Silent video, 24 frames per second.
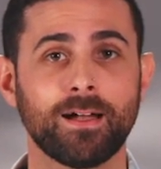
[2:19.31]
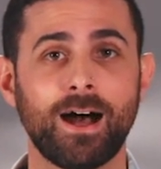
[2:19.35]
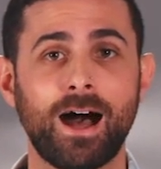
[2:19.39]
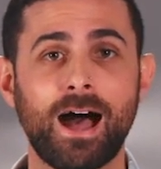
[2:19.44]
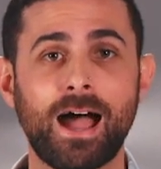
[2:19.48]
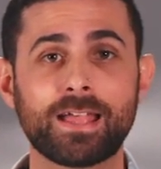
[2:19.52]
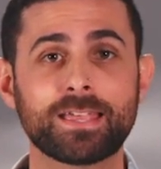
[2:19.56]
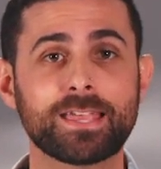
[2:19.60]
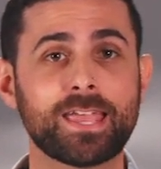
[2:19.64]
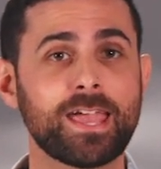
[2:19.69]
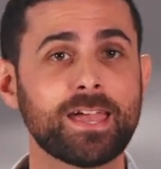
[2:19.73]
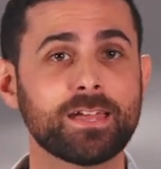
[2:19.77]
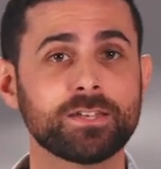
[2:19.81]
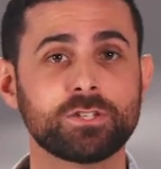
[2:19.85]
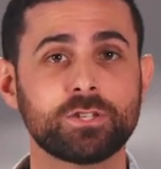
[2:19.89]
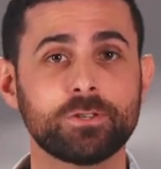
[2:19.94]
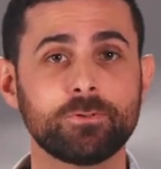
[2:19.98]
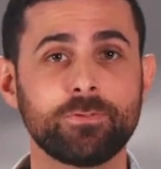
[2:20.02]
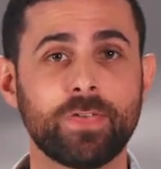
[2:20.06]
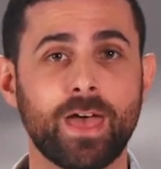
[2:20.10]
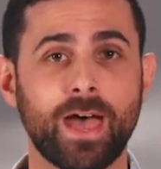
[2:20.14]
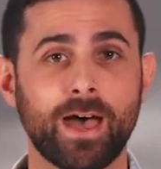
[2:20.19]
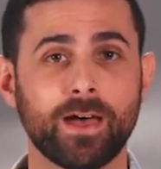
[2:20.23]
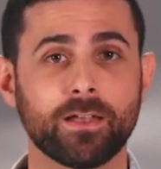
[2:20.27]
I can't
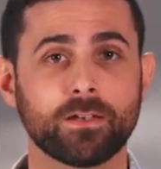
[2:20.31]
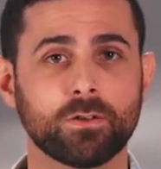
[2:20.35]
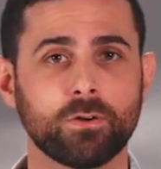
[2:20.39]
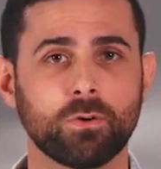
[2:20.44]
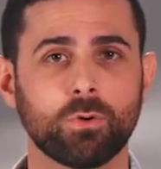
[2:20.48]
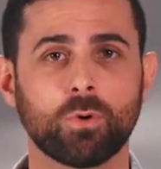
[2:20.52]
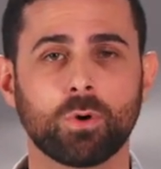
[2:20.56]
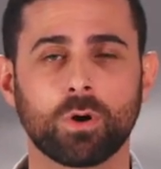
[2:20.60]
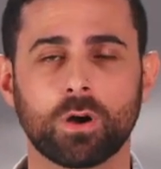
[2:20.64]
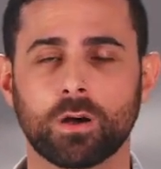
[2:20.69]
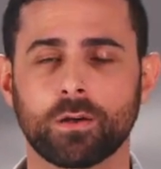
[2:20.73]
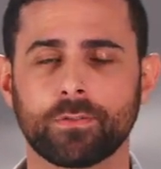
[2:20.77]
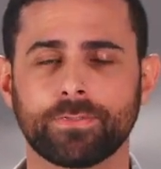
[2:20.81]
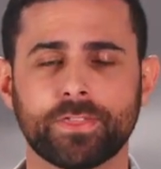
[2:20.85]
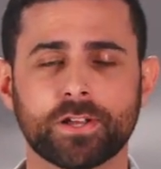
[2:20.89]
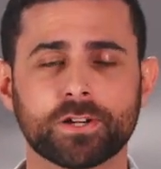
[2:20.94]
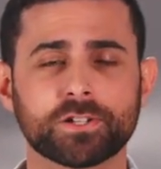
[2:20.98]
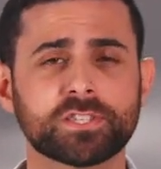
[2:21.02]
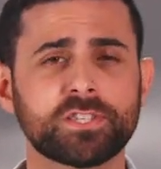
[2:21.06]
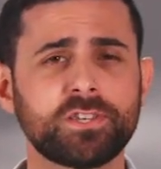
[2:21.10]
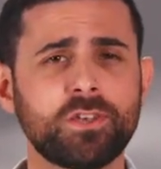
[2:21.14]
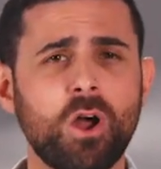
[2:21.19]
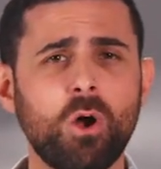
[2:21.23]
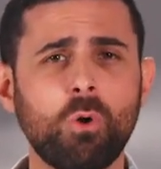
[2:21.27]
do that, or
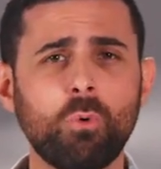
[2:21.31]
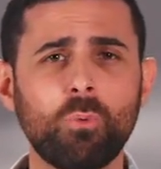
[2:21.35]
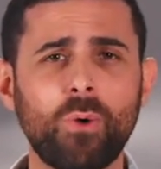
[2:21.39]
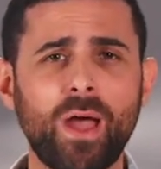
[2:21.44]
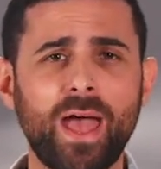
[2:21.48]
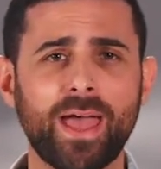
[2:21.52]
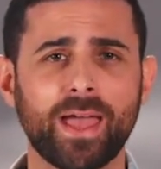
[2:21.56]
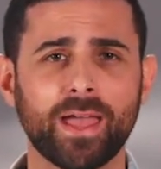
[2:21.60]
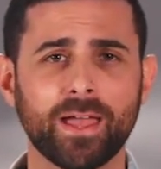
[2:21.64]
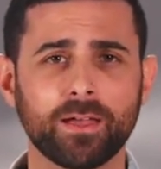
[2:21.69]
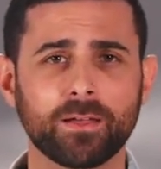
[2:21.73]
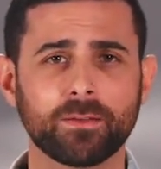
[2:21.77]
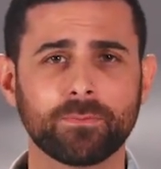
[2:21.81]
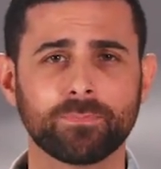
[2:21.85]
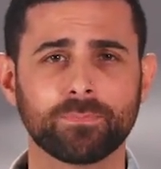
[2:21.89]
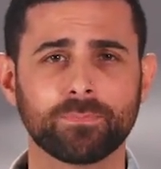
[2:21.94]
there's no way.